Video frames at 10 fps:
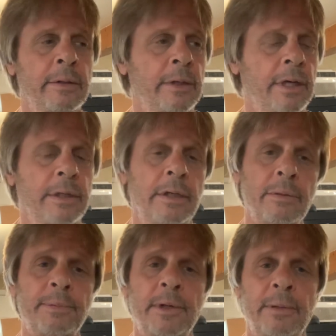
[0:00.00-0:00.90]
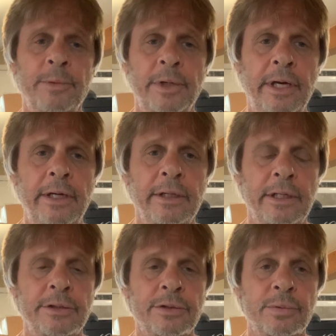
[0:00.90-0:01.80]
And the other problem with
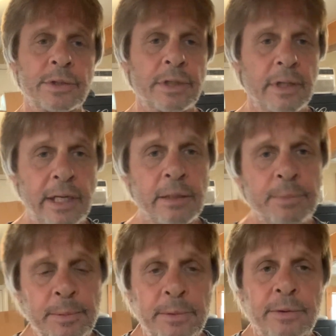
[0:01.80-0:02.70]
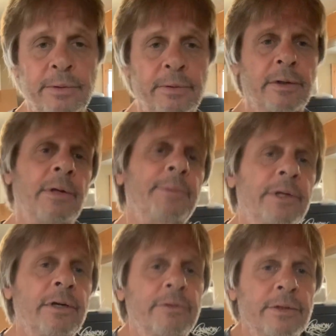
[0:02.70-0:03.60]
ionizers, which a lot of people don't know, let me
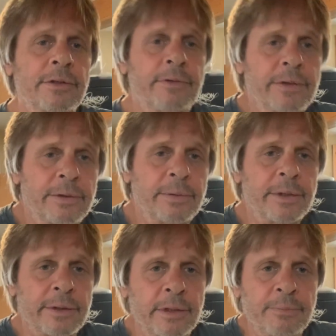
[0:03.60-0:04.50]
cover this very quickly.